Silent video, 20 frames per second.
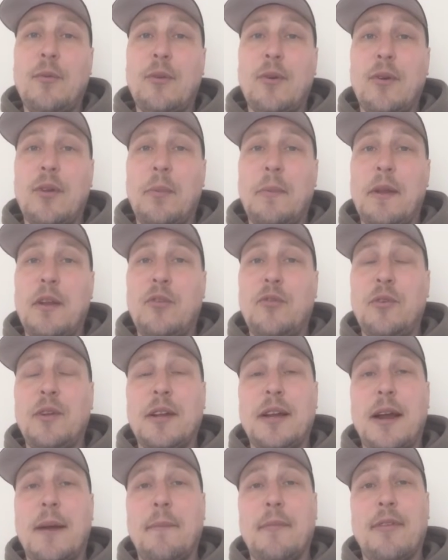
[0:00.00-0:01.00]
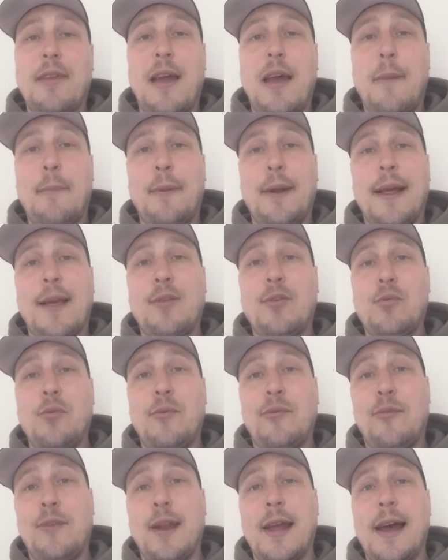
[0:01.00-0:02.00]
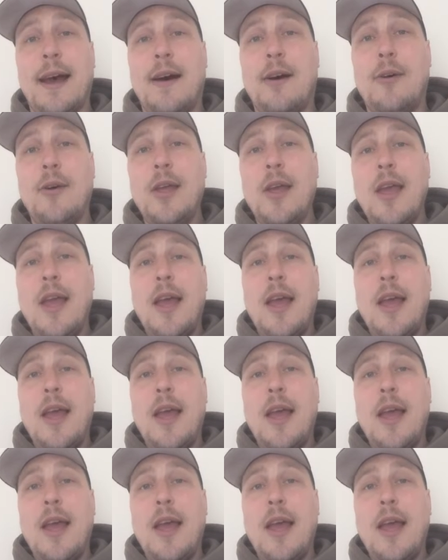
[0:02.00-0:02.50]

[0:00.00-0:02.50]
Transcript: documentary that comes out, but that's all for now.